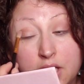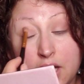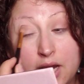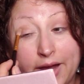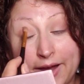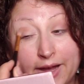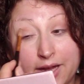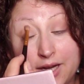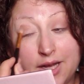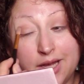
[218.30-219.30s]

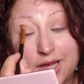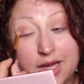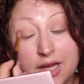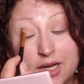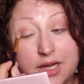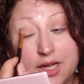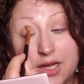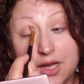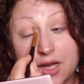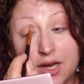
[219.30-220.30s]
9 and
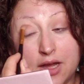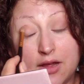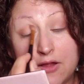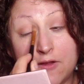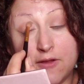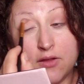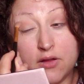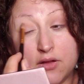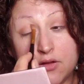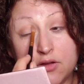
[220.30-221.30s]
can
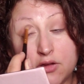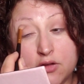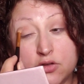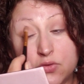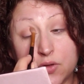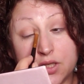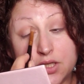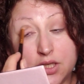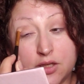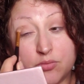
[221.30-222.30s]
join
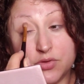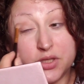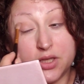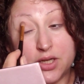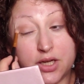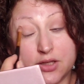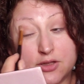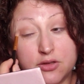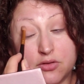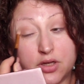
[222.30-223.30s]
teams at the dance
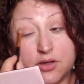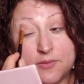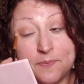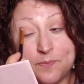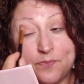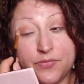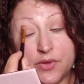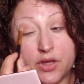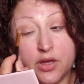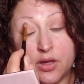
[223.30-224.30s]
studio.
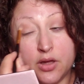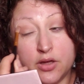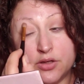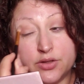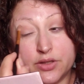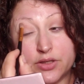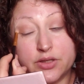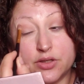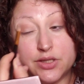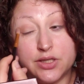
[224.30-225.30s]
So this
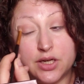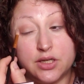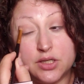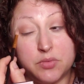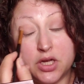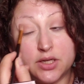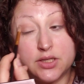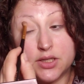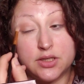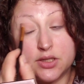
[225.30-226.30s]
year she's adding
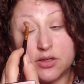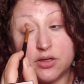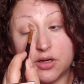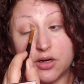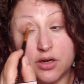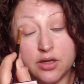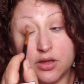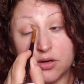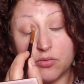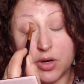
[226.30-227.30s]
gymnastics to her
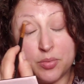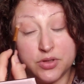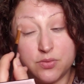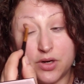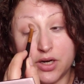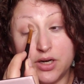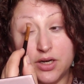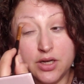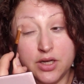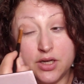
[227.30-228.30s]
little repertoire
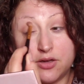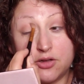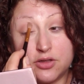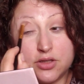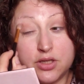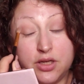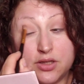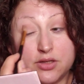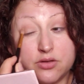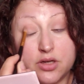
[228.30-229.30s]
because she needs
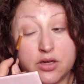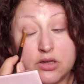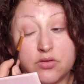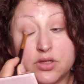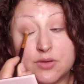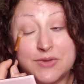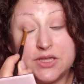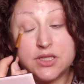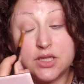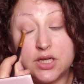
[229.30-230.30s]
to learn how to do the
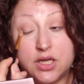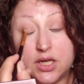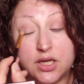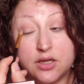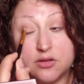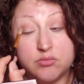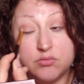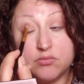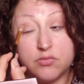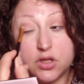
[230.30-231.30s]
splits, and I can't
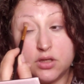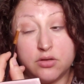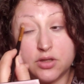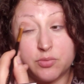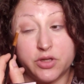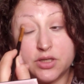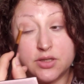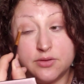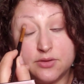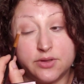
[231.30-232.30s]
really do the splits.
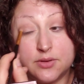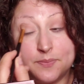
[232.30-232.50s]
So